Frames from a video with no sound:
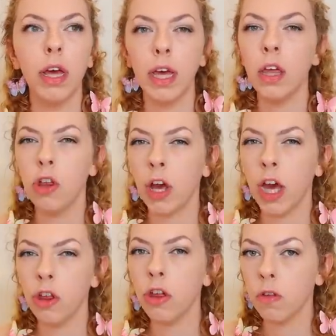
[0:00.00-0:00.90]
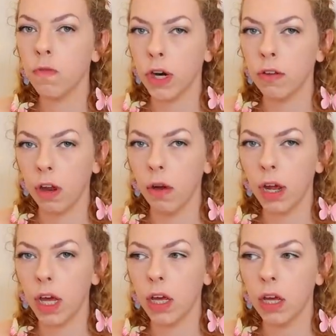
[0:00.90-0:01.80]
it is changing, just very
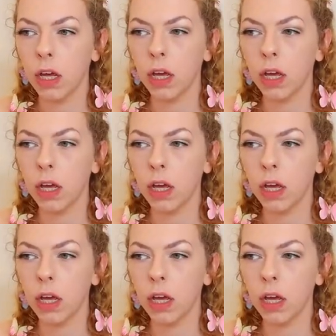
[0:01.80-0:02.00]
slowly.